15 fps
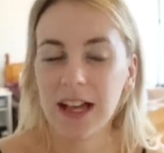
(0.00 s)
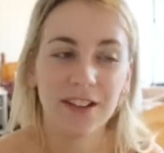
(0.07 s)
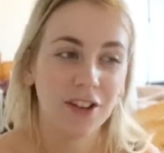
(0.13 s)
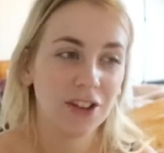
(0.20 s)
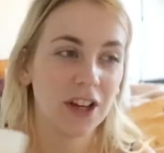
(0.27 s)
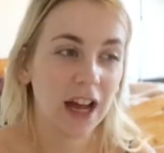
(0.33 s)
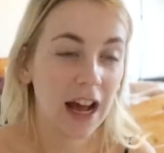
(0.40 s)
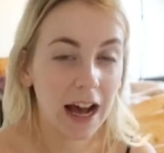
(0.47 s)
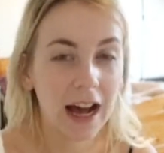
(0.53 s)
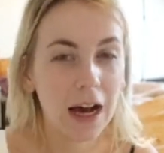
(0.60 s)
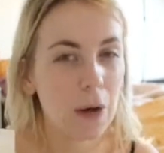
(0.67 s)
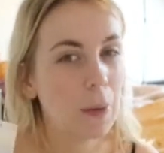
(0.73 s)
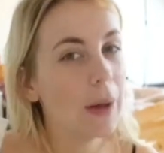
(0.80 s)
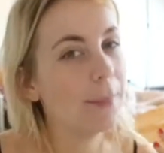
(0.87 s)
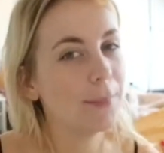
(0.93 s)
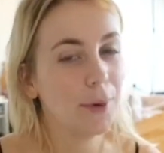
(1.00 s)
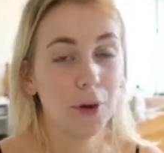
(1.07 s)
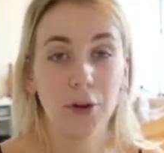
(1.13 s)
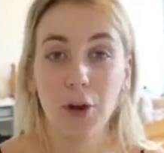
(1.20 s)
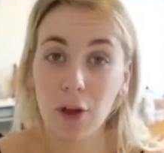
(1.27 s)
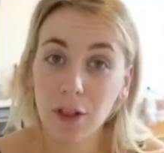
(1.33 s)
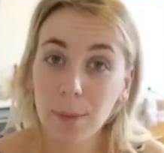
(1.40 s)
I don't know how
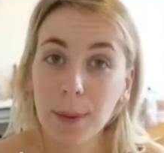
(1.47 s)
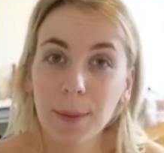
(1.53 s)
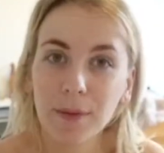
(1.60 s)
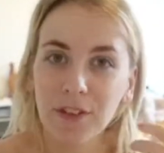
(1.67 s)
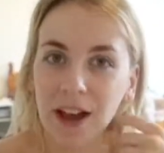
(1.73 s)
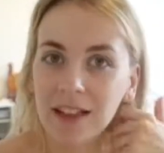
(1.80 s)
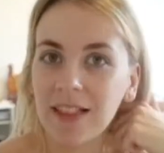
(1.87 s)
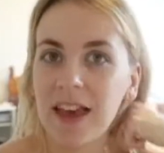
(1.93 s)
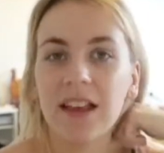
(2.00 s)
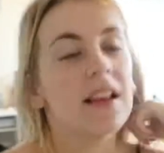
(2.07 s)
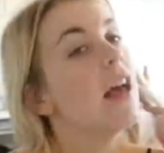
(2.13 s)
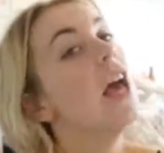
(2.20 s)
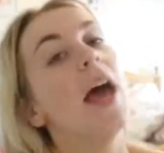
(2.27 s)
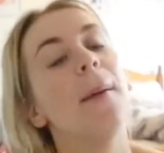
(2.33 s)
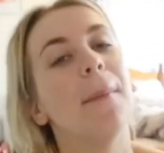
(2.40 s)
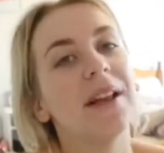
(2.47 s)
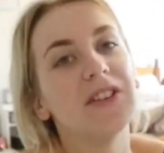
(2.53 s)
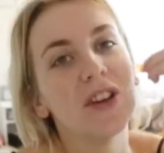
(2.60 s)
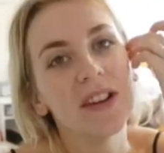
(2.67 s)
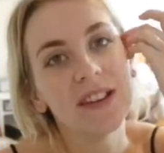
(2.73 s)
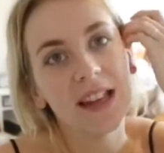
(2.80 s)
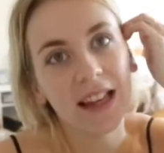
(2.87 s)
important other people find this, but I
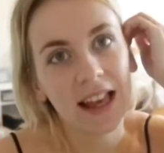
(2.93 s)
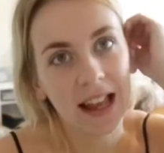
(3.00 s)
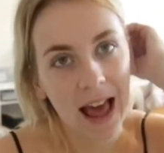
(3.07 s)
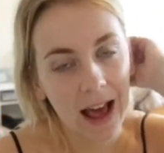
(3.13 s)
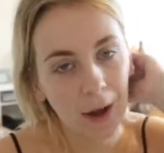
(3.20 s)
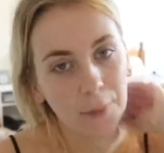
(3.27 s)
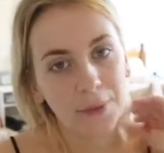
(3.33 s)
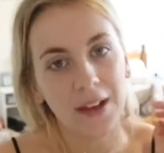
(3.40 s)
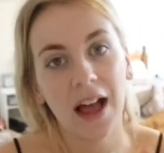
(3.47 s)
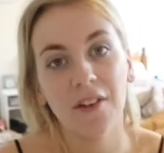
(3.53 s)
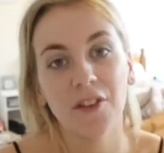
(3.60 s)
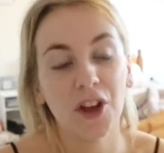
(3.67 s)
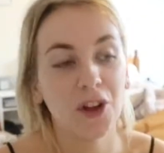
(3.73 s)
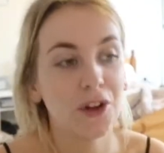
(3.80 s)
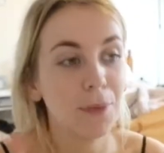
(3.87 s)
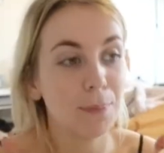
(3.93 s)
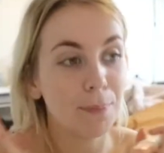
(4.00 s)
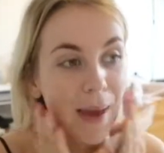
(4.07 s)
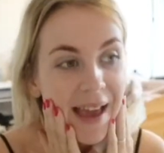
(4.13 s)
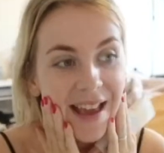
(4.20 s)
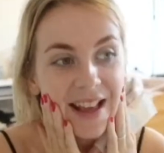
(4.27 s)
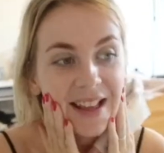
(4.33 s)
just think it helps to have a good
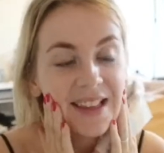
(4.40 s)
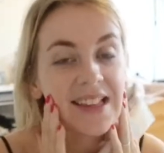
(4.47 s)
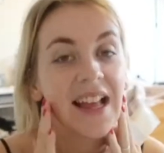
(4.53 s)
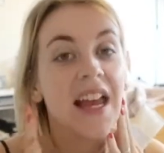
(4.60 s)
base